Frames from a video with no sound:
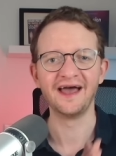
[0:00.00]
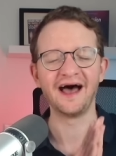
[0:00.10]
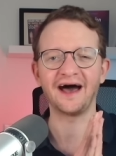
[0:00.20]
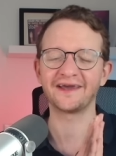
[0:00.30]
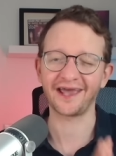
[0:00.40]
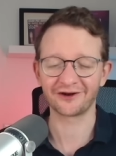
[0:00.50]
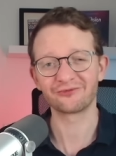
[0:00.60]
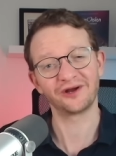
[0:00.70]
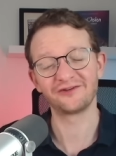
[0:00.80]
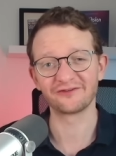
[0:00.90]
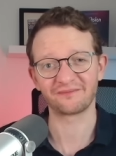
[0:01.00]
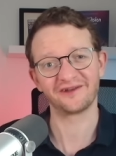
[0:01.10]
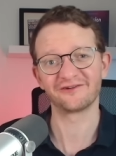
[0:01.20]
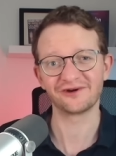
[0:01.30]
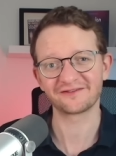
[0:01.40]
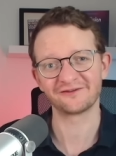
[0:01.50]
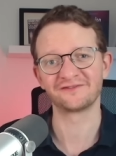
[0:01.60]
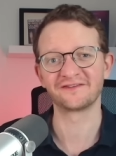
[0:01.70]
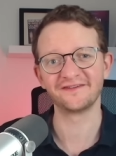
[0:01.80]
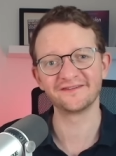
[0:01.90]
I cannot wait to spend the rest of the
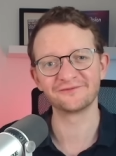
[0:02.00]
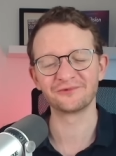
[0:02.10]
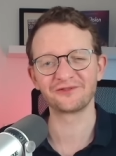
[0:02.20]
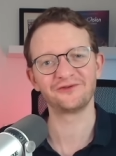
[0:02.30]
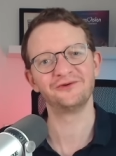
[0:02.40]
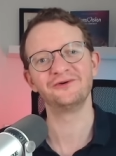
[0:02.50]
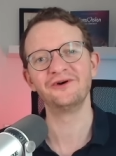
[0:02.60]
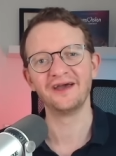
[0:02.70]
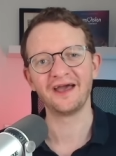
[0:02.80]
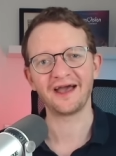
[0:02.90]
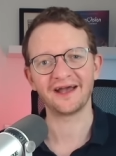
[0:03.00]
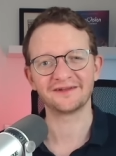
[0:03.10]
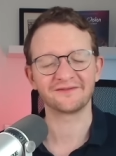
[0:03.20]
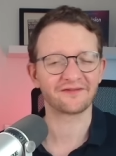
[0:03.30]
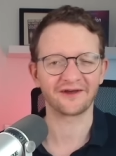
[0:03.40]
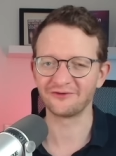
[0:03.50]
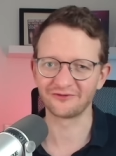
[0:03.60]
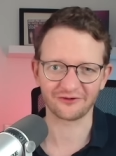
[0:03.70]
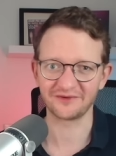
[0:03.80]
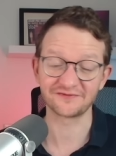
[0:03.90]
season with you, and thank you
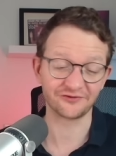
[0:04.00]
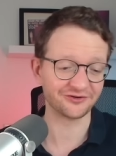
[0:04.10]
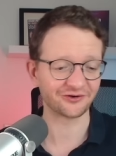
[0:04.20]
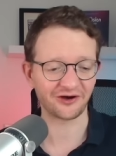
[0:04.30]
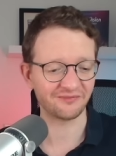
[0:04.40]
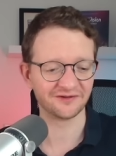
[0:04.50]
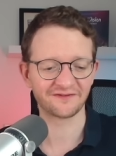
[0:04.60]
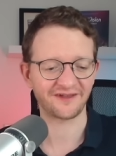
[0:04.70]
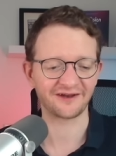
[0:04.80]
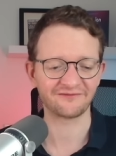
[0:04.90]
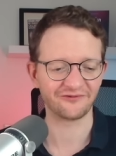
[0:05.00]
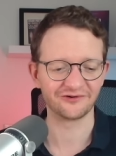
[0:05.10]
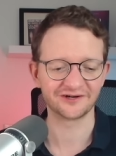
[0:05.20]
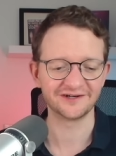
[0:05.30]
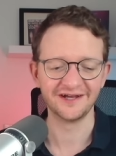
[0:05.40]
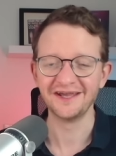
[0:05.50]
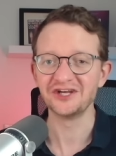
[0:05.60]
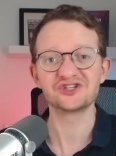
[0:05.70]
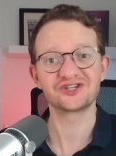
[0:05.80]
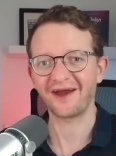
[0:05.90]
so much for your comments and for
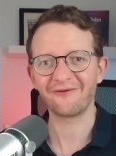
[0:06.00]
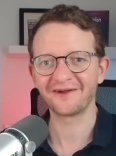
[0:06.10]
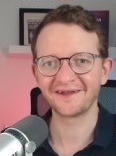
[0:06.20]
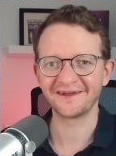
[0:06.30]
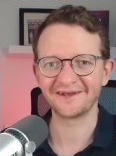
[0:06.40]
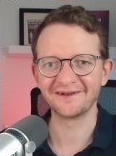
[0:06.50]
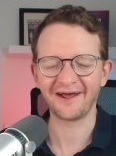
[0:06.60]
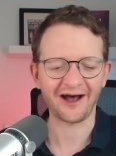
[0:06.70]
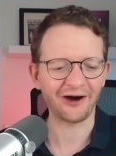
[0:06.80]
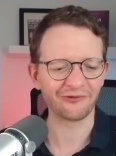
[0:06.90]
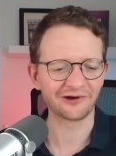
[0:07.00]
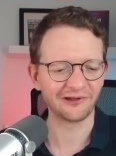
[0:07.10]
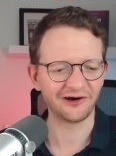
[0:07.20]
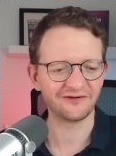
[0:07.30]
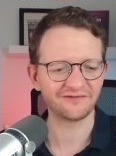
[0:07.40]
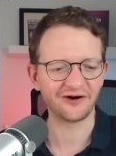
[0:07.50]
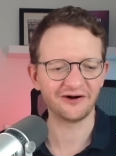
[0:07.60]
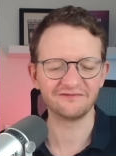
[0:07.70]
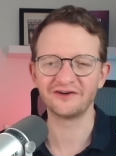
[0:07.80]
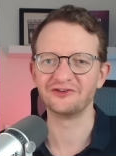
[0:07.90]
sharing in our love
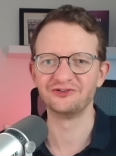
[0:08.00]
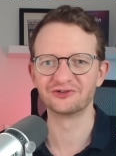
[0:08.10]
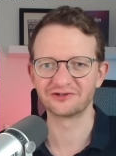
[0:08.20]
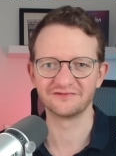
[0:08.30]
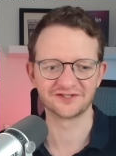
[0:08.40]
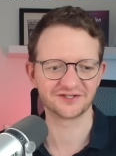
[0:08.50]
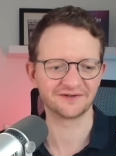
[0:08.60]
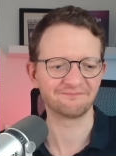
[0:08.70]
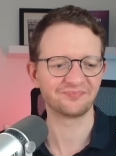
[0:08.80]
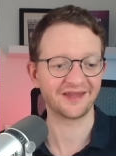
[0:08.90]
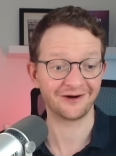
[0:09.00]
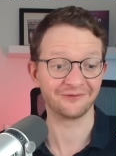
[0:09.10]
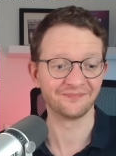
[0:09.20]
of Eurovision. Now,